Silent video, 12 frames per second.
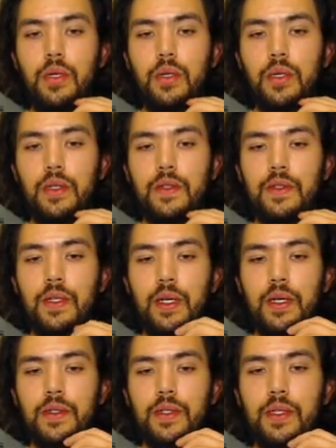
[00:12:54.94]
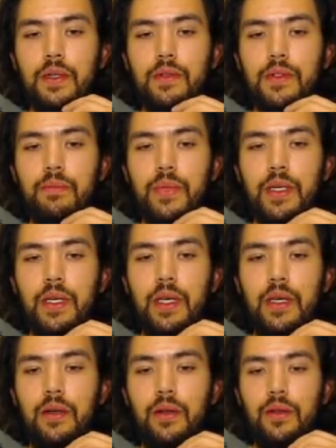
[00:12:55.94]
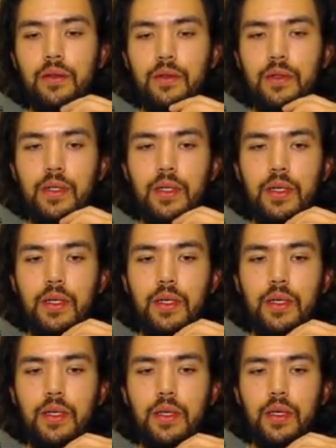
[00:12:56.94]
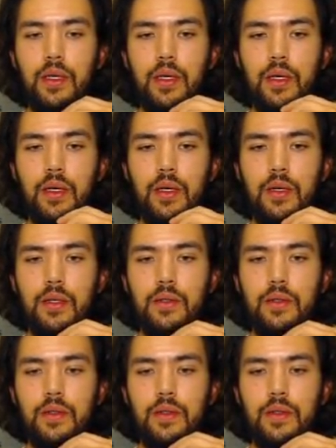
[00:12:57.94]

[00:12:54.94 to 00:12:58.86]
Kiseitai is gonna give us a big heal. And